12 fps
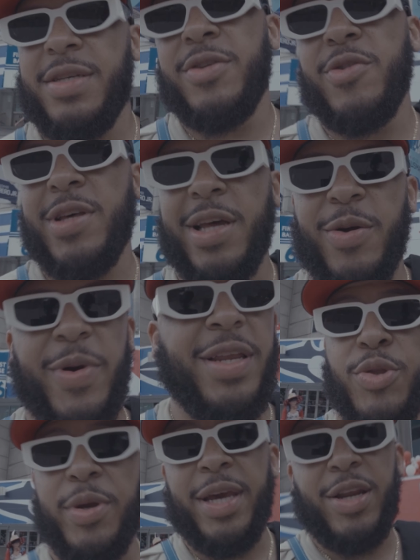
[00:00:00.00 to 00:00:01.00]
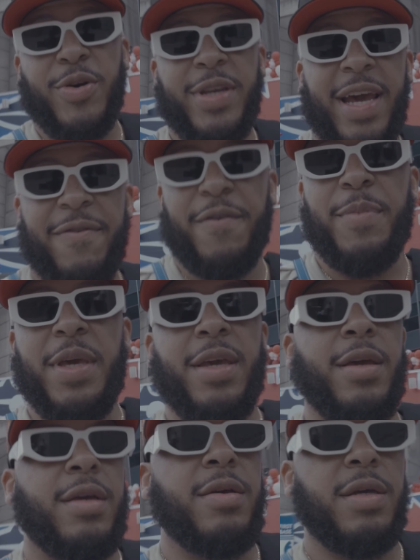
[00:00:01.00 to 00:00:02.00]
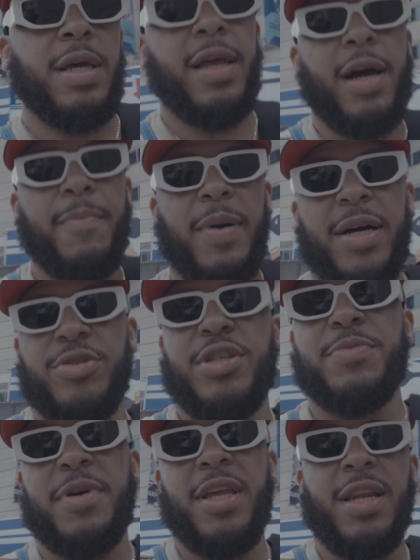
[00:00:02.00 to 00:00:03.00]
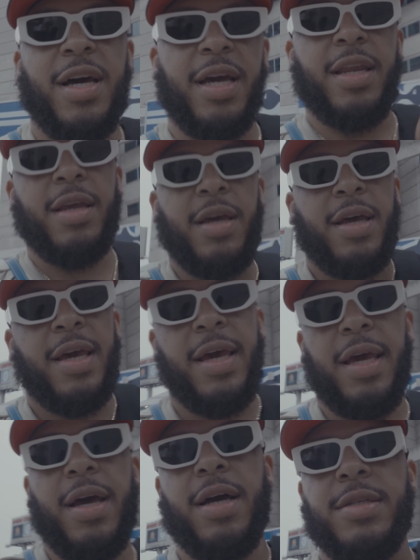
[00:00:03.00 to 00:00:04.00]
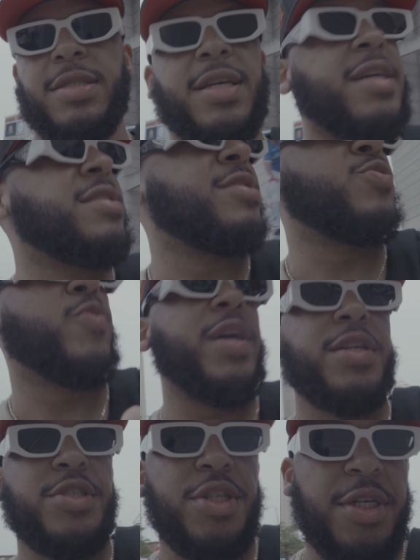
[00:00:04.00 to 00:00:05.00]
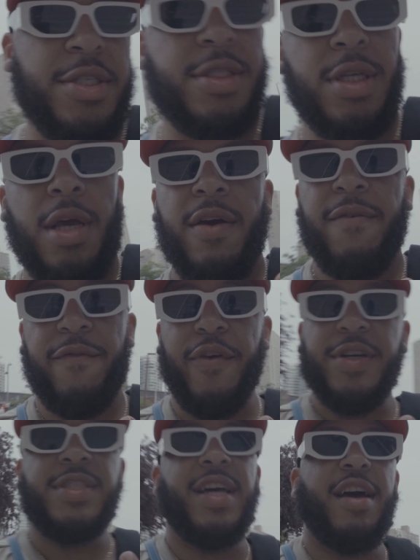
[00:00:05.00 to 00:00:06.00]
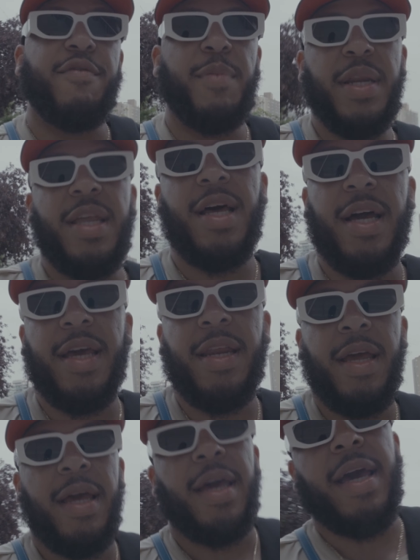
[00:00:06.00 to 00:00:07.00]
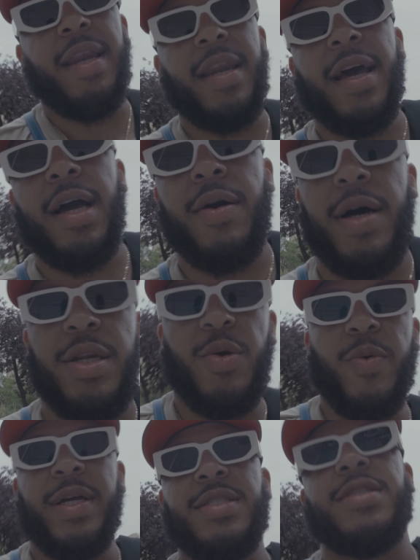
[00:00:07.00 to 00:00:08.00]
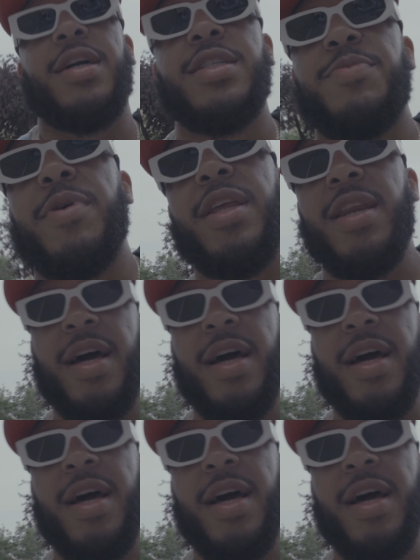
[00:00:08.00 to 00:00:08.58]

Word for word: you knew that already. 3-0 day for me. Hit on Padres money line, hit on Texas Rangers first half money line, and now on the Red Sox money